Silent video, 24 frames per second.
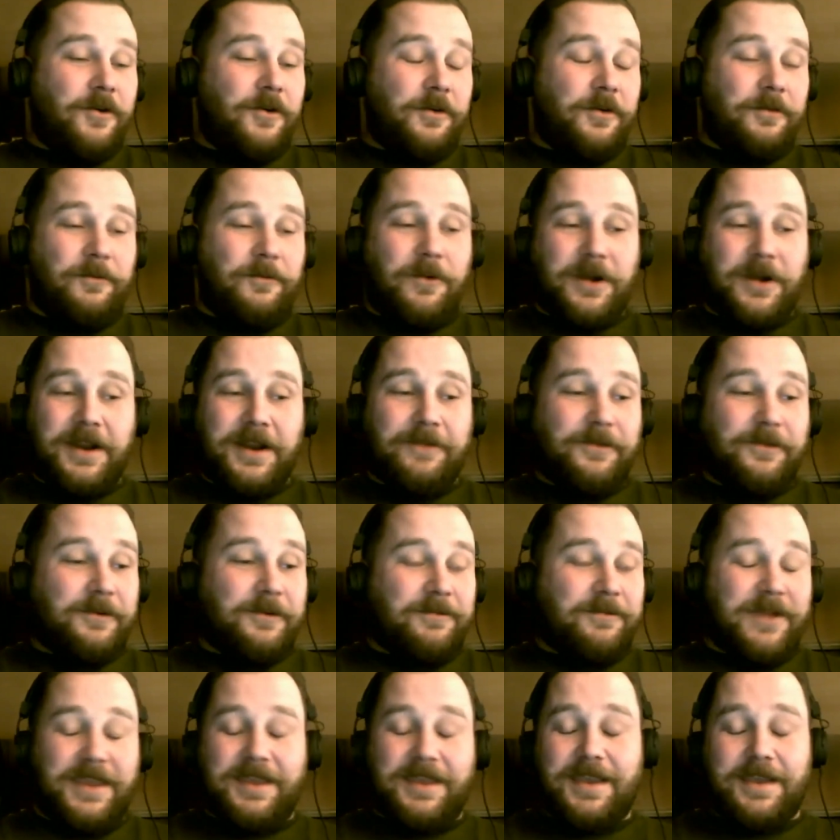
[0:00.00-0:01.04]
or
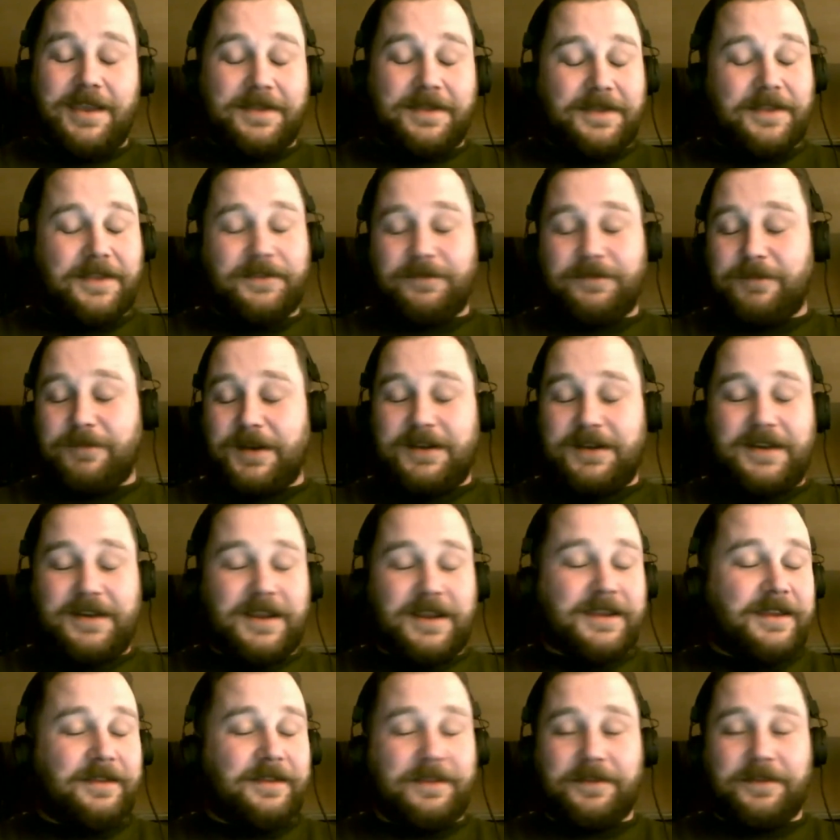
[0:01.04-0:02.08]
whatever we get that's
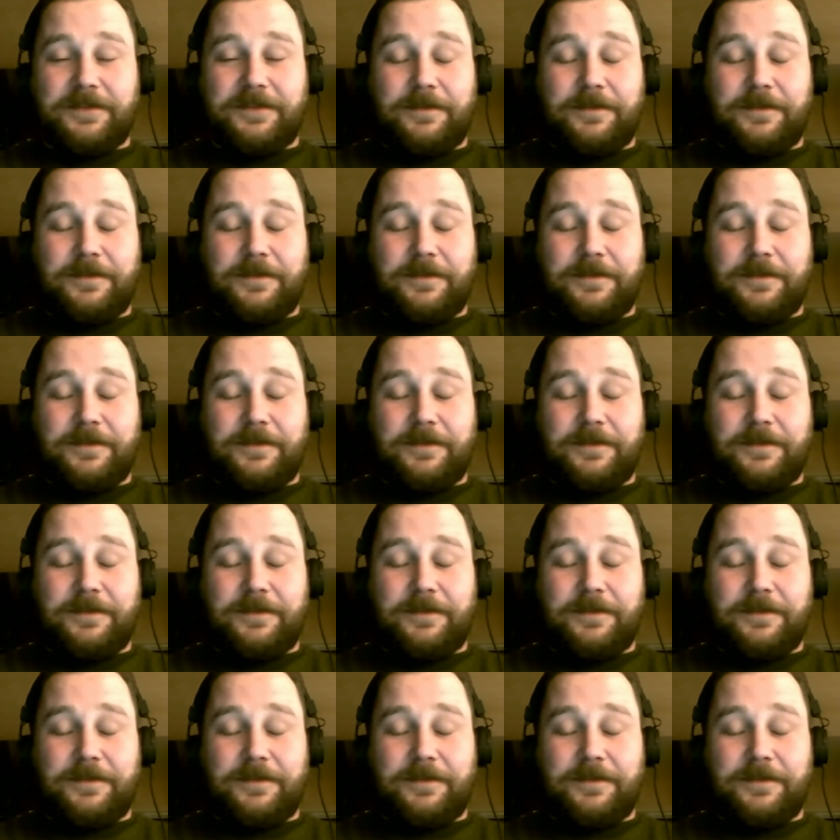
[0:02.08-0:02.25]
ridiculous